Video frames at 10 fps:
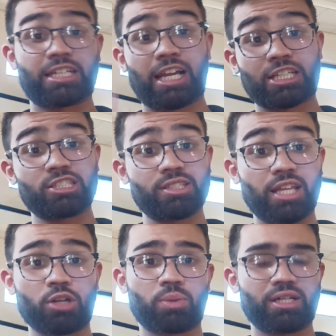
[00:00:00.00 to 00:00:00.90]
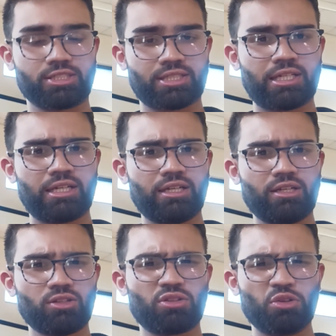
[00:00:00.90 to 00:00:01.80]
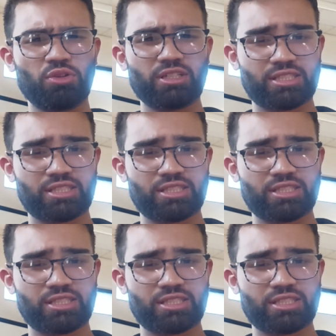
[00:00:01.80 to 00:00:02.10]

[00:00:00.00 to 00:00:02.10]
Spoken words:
And actually that was through the